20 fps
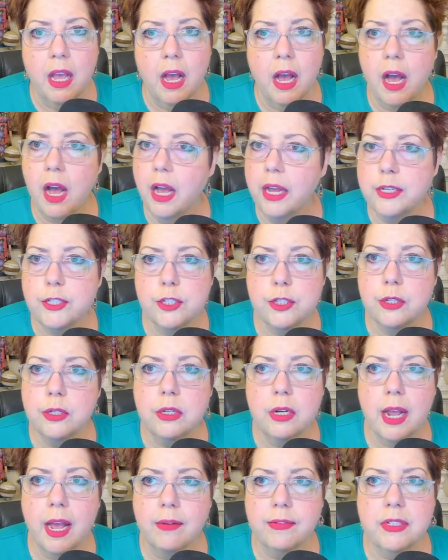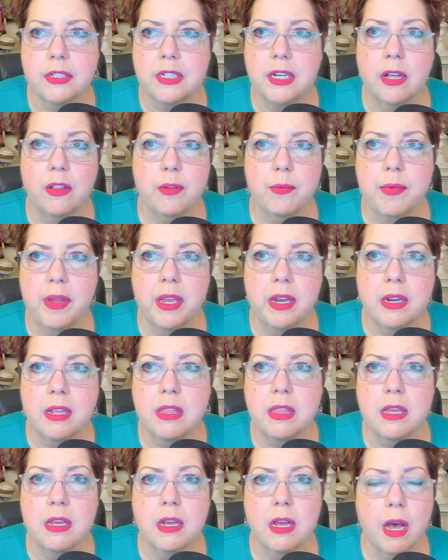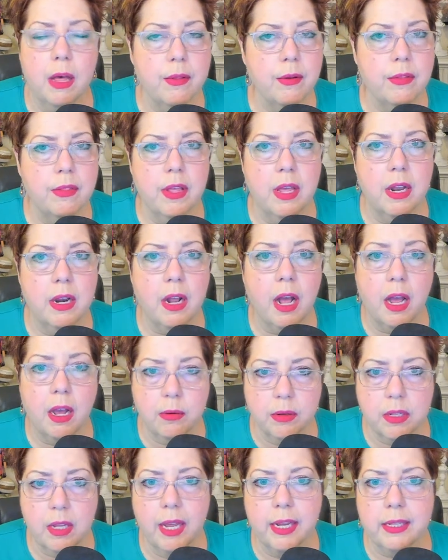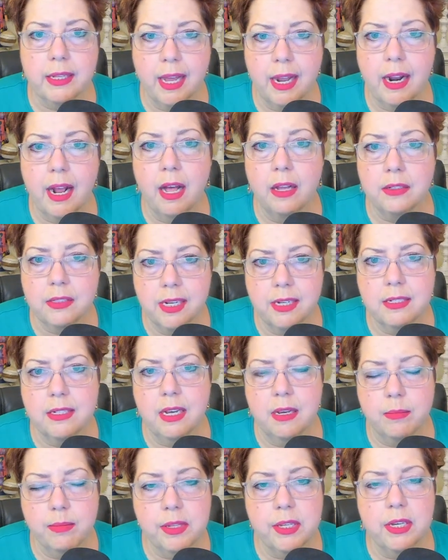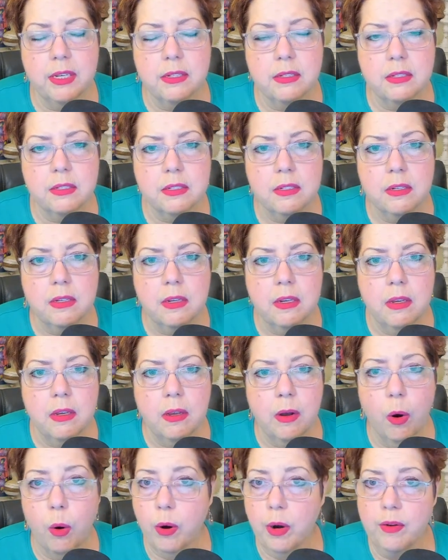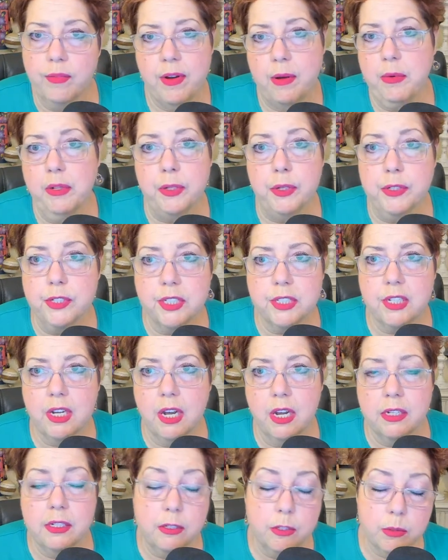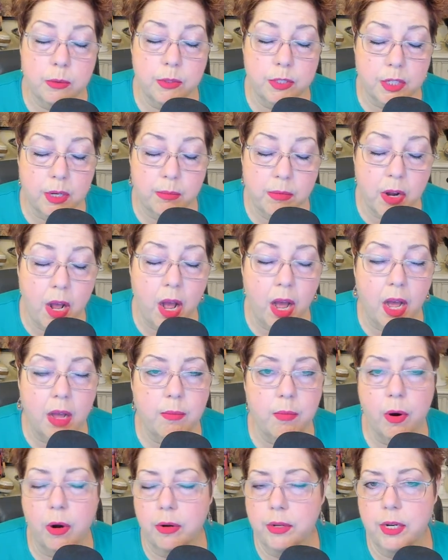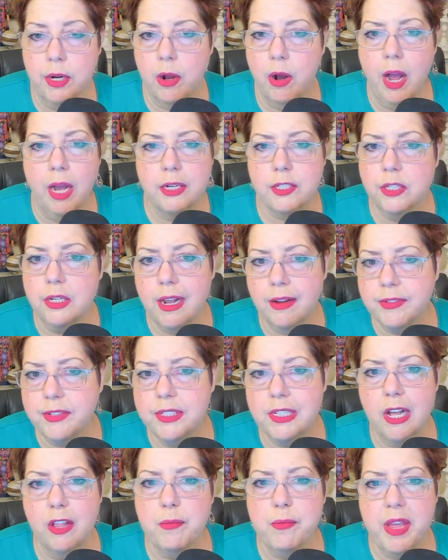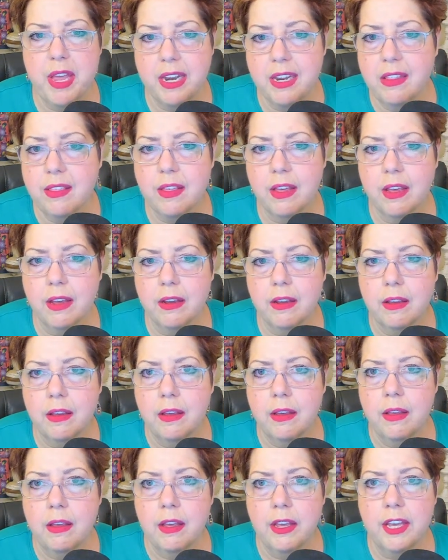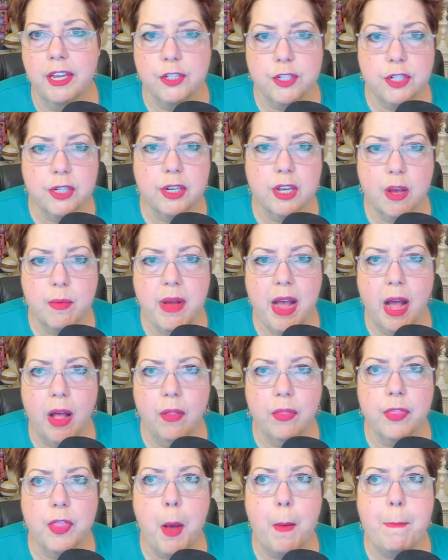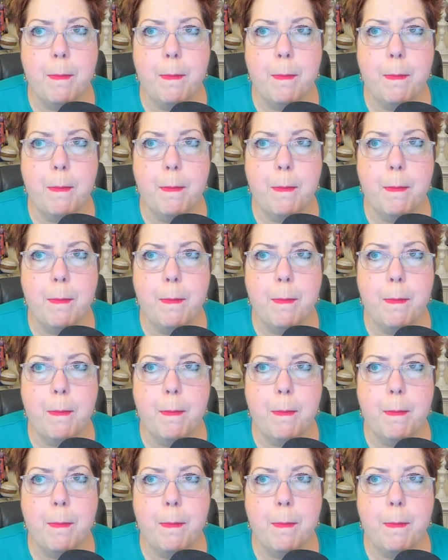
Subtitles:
I shouldn't have to tell them anything other than I would like that al dente, please. Or if I'm allergic to onions, which I'm not, or, you know, I shouldn't have to tell them anything. It should come out the